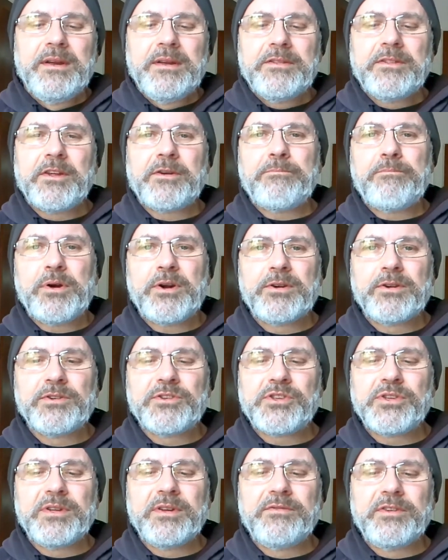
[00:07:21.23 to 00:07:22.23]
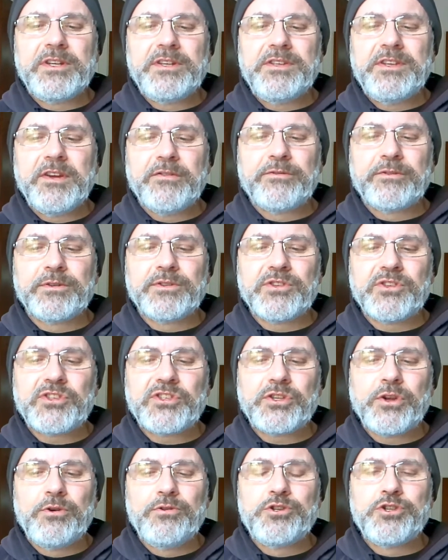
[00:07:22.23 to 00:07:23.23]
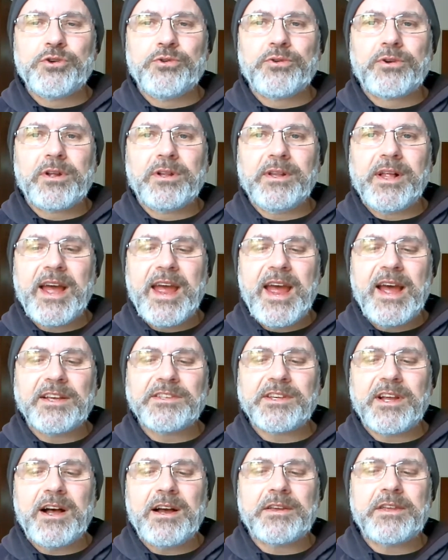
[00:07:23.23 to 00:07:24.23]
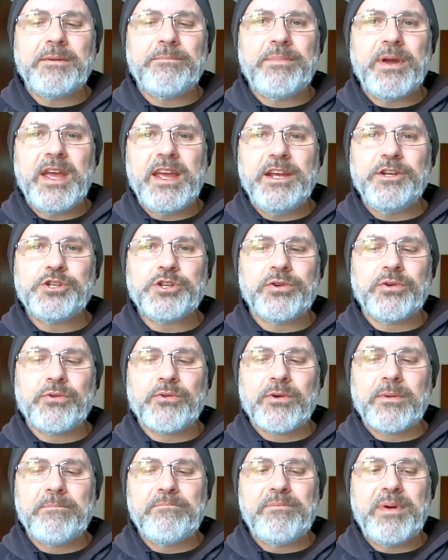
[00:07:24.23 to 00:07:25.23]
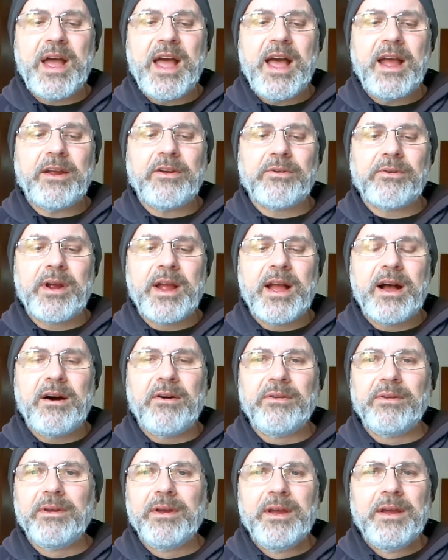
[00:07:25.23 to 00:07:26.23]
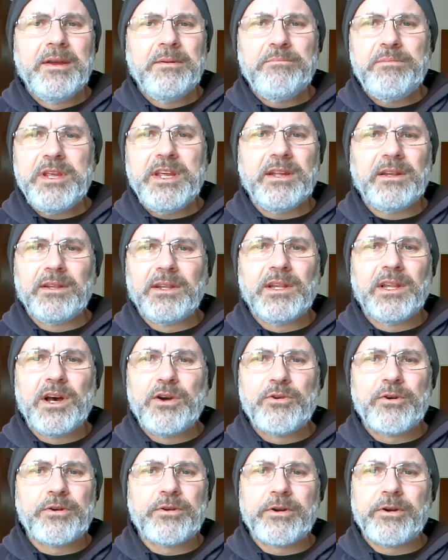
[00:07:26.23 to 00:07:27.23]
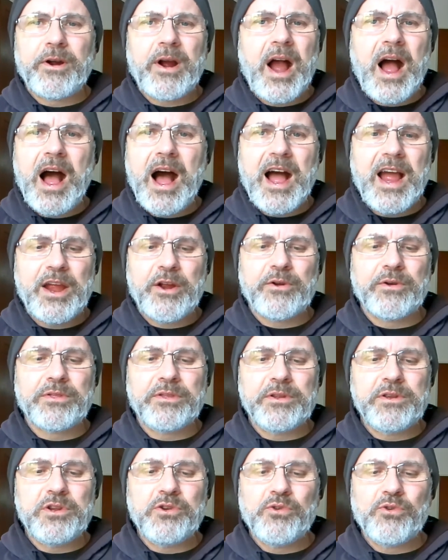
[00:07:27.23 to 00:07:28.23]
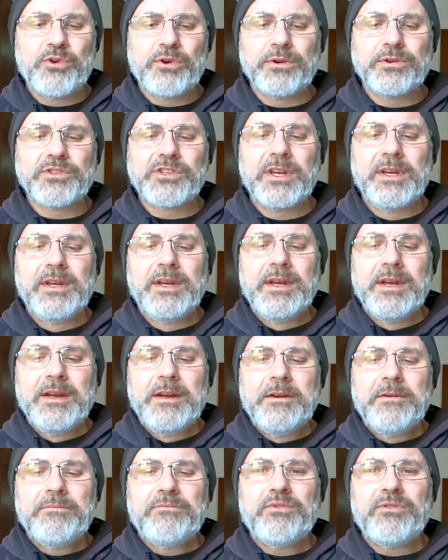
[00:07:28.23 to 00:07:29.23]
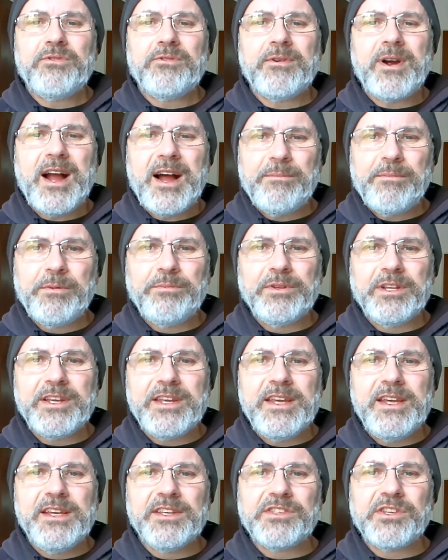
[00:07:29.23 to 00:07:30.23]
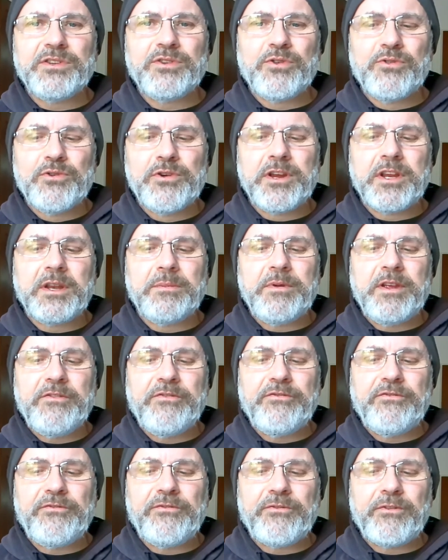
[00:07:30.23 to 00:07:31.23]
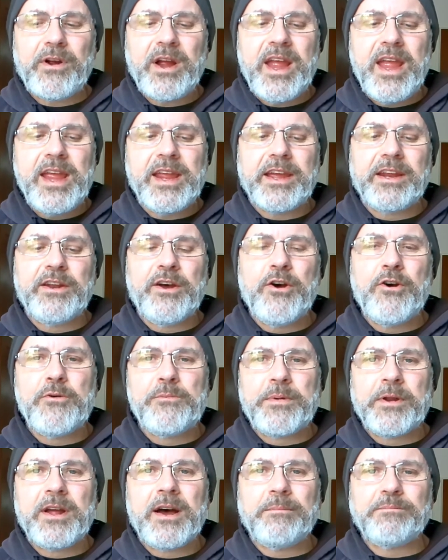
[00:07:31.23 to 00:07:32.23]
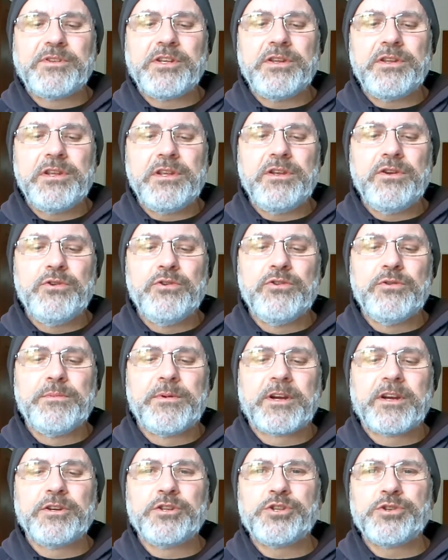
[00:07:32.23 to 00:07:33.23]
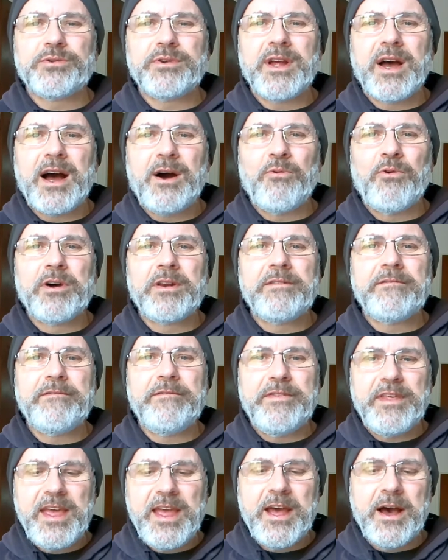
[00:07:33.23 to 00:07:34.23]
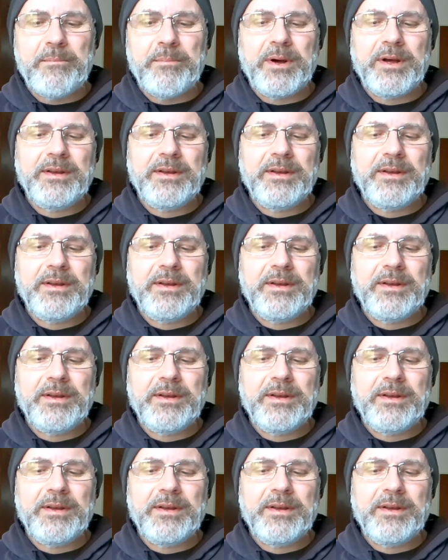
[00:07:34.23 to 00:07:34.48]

that a person of a different social class, occupation, or background, be it lower or higher than yours, probably isn't going to be frank and open up to you because you're not one of them.